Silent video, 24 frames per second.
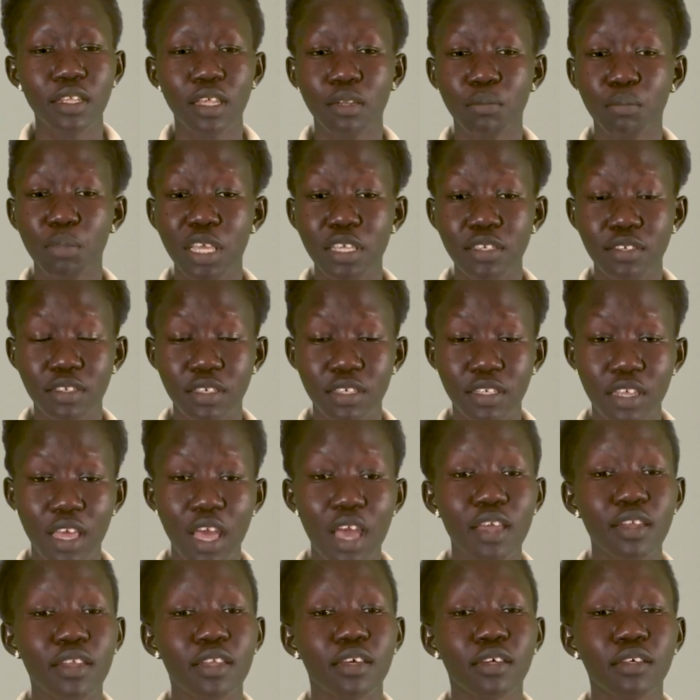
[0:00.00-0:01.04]
that makes it
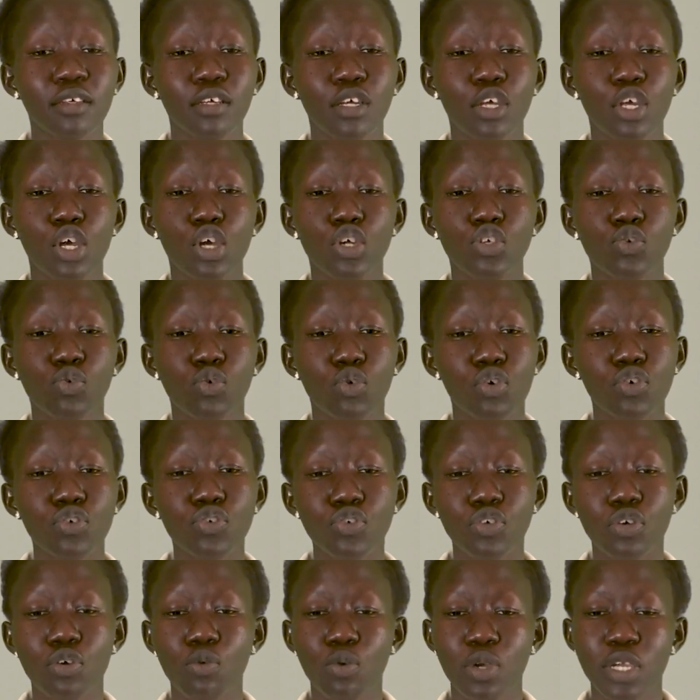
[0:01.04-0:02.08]
harder to
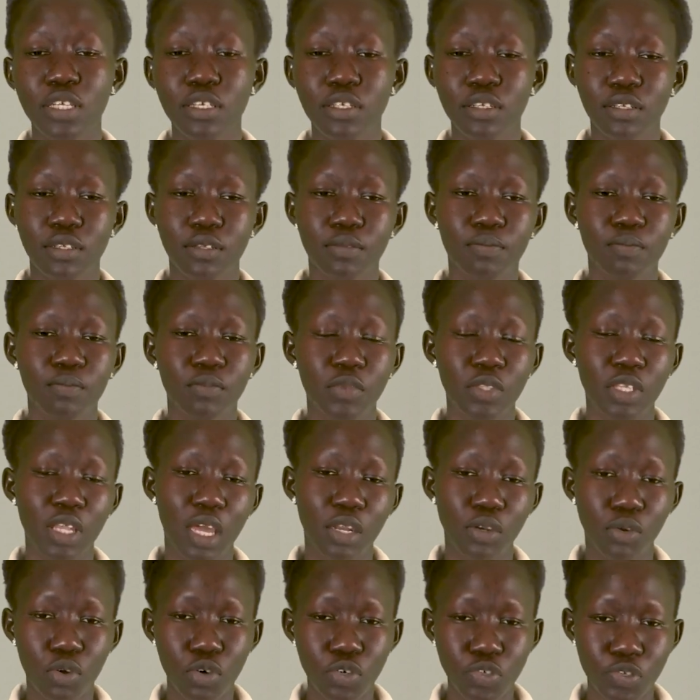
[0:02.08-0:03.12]
control weight
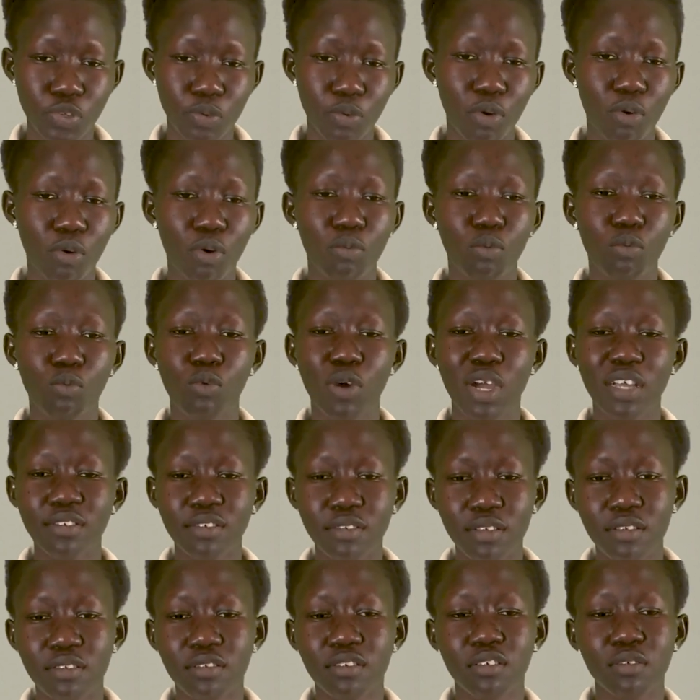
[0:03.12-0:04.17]
and also
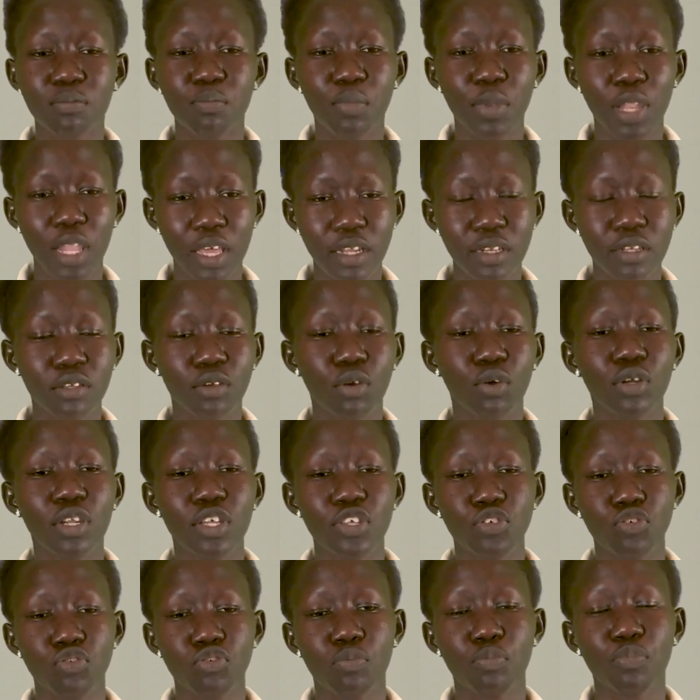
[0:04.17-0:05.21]
worsens blood
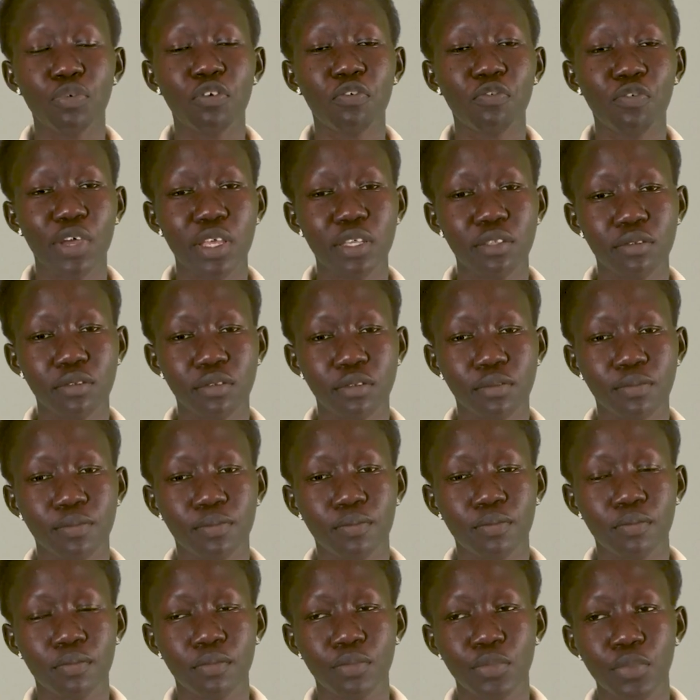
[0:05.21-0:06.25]
cholesterol profiles.
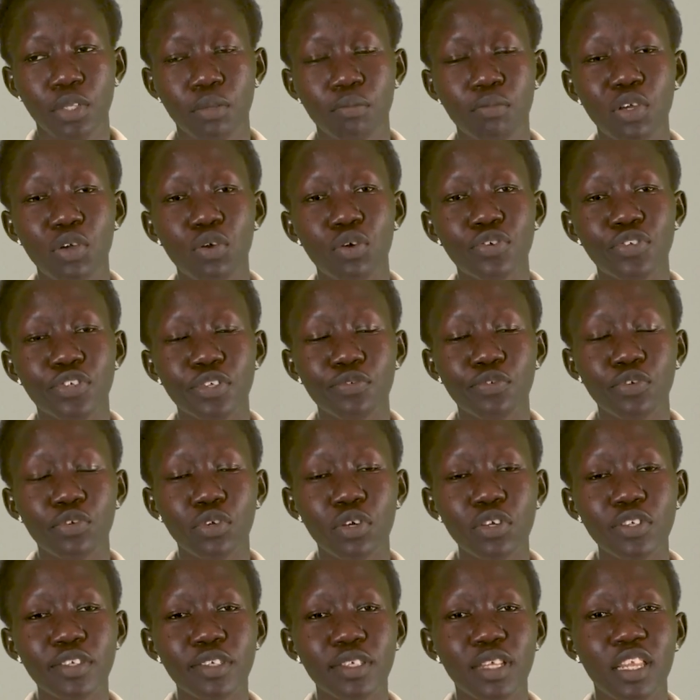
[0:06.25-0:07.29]
Because if you're
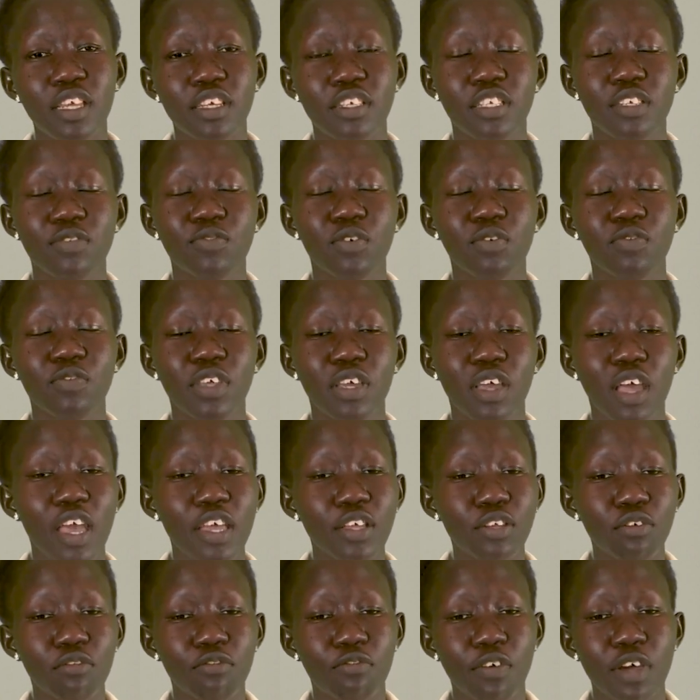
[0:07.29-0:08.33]
not selective of the
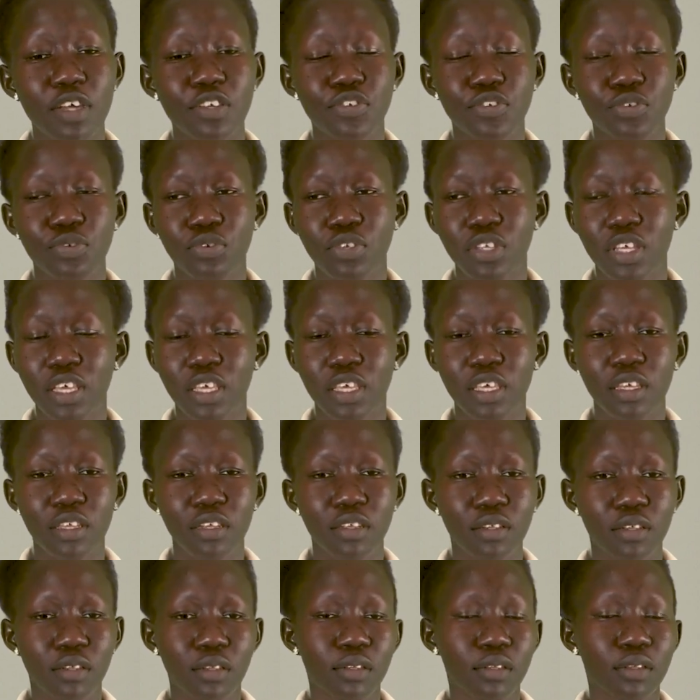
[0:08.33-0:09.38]
kind of fats you take in,